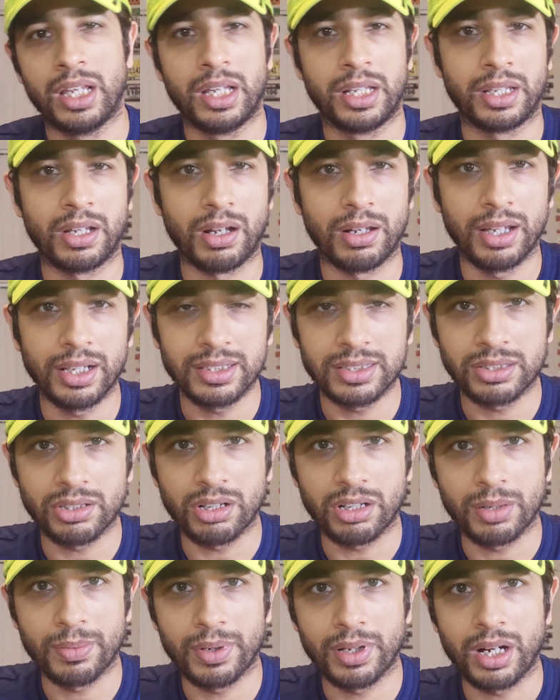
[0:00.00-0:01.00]
Now let's
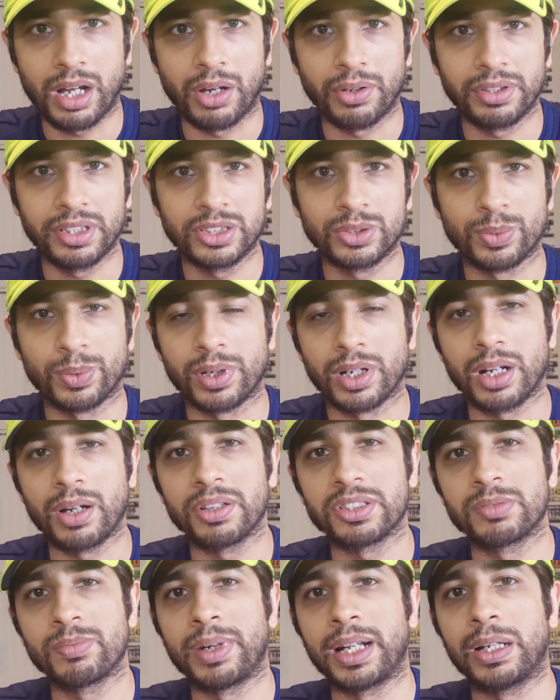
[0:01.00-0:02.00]
talk about how these
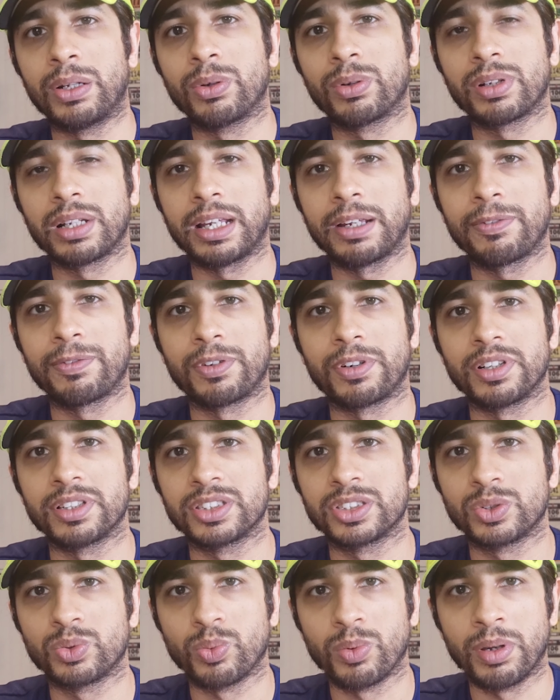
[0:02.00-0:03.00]
workouts might look like for a
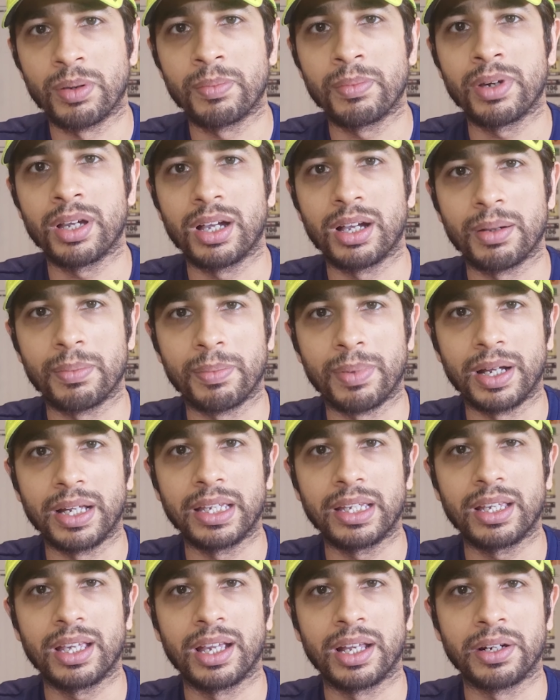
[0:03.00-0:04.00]
swim, a
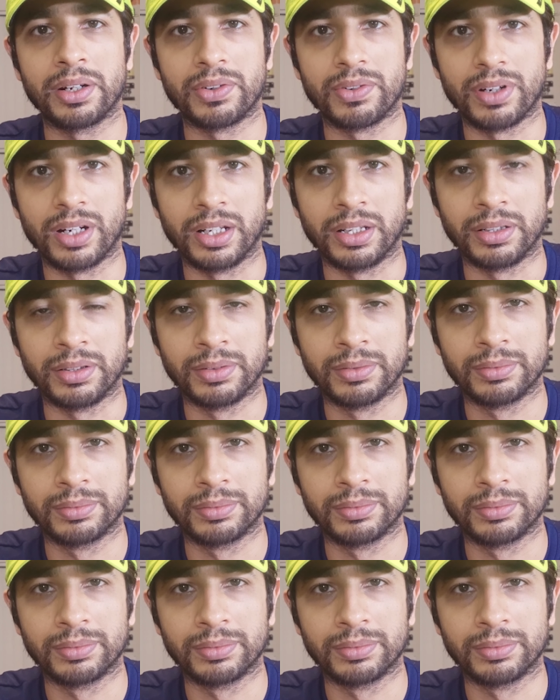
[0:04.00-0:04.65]
bike, and a run.